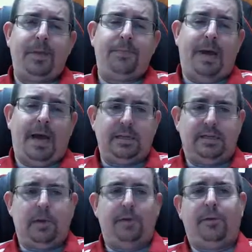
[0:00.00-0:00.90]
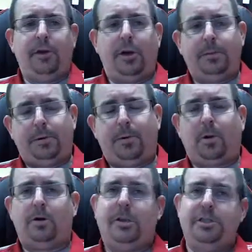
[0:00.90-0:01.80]
Passover, Yom
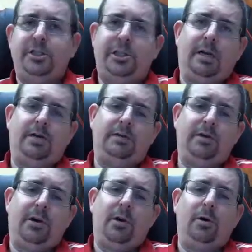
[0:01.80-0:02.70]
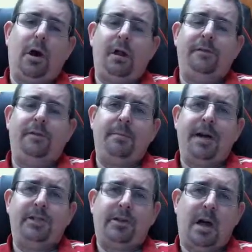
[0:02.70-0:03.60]
Kippur, Rosh Hashanah, Sukkot, all of the
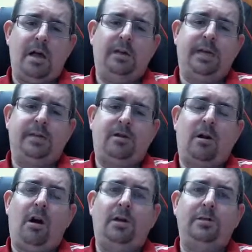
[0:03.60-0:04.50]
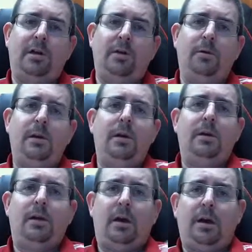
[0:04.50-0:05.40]
major holidays are also
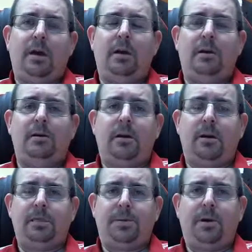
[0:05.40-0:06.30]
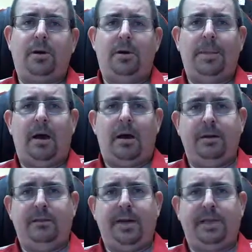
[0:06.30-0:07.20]
spoken about
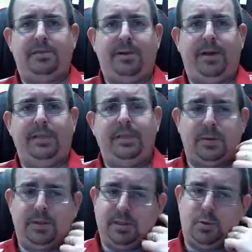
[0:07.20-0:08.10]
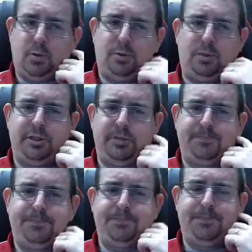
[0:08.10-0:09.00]
and re-explained in this week's Torah portion.
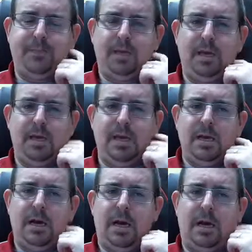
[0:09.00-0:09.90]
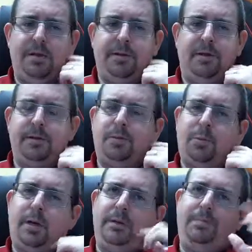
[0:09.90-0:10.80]
There is
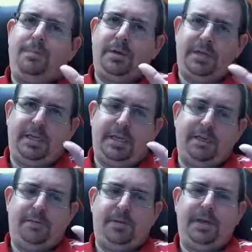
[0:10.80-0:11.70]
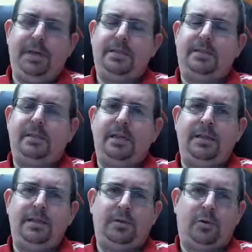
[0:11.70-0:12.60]
one particular piece in
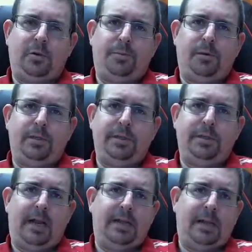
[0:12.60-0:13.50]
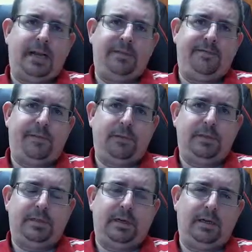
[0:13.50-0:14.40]
this Torah portion that I'd like to
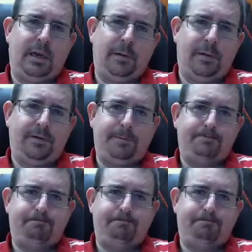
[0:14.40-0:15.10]
focus on, however.